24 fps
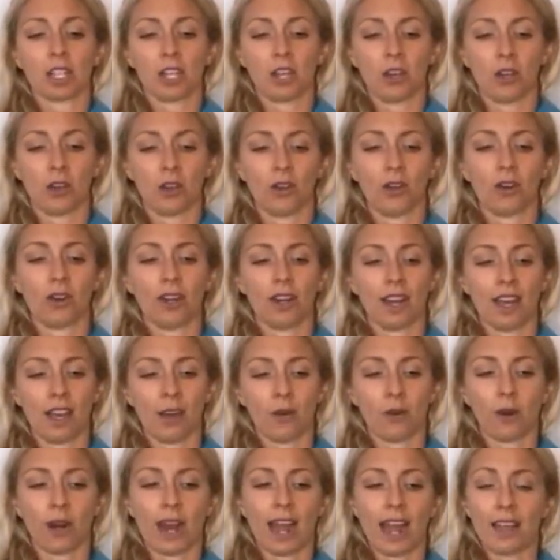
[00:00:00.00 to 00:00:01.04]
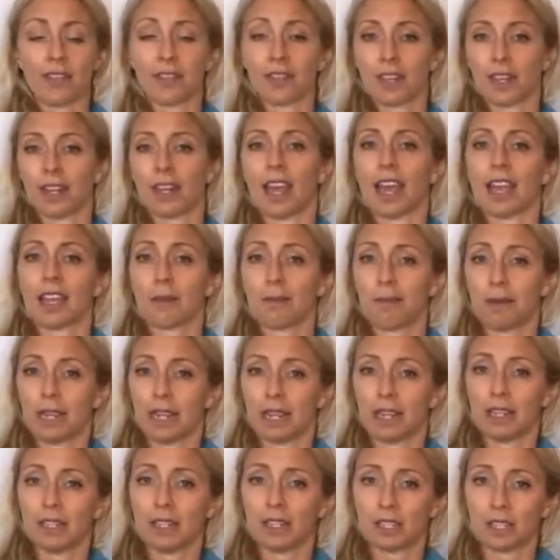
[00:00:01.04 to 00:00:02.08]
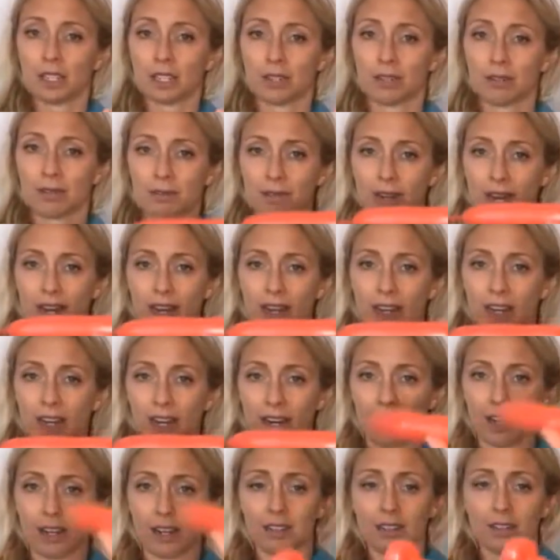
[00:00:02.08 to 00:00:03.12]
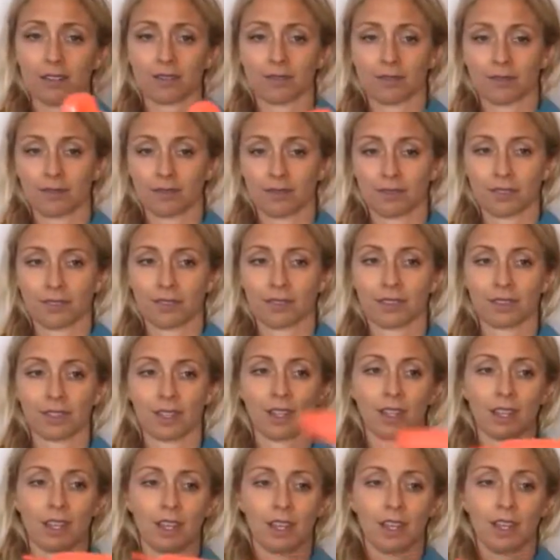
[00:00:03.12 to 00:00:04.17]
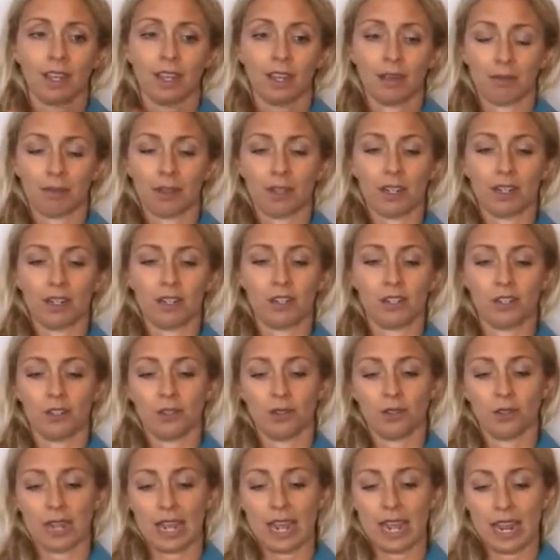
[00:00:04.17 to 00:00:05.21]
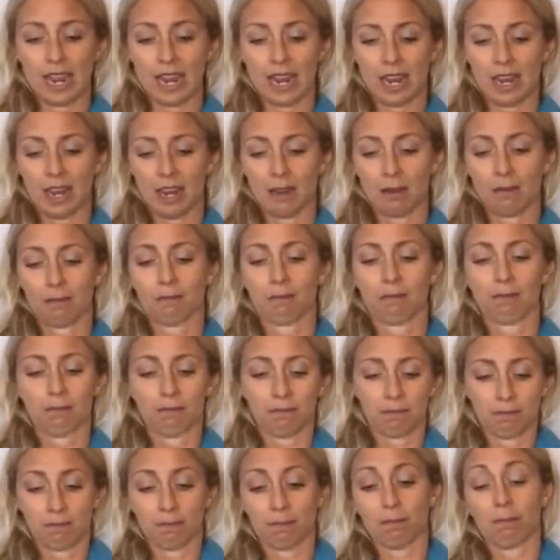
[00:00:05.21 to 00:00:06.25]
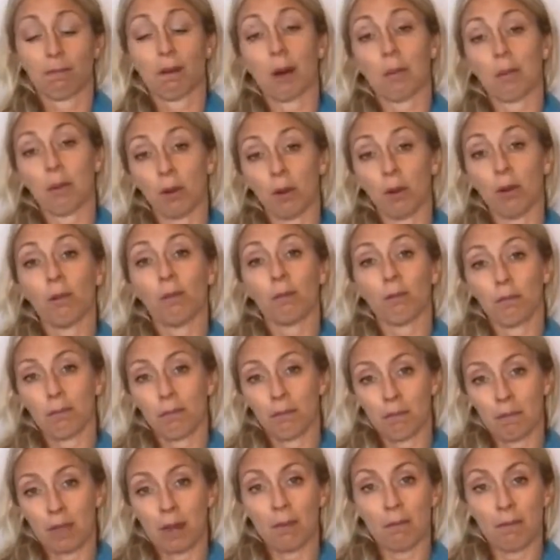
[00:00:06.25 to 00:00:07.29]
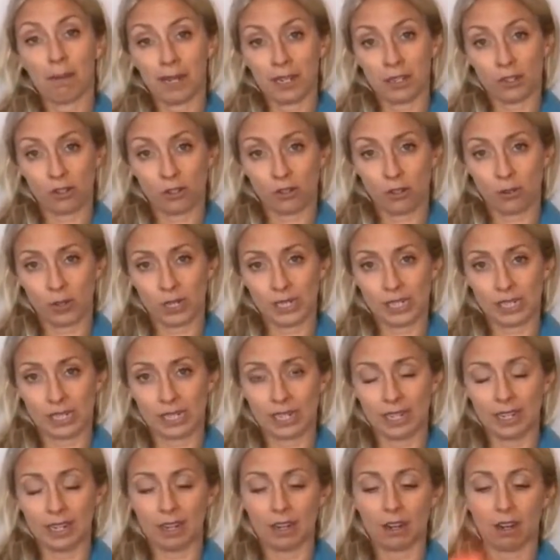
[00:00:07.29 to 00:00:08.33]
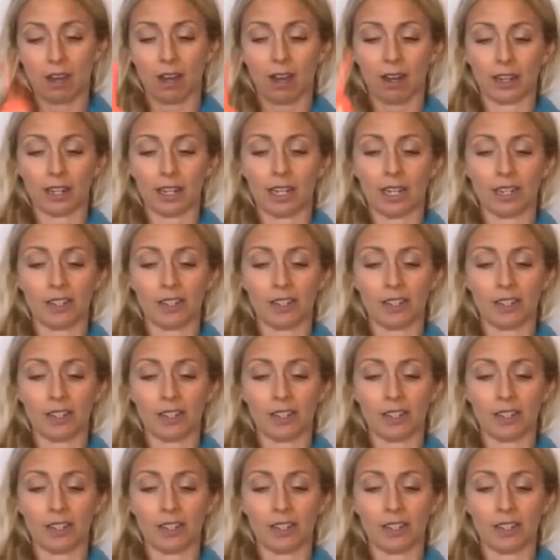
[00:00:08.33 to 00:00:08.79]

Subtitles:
So now we're at the neck piece right here. I'm going to do a bubble and pinch twist it on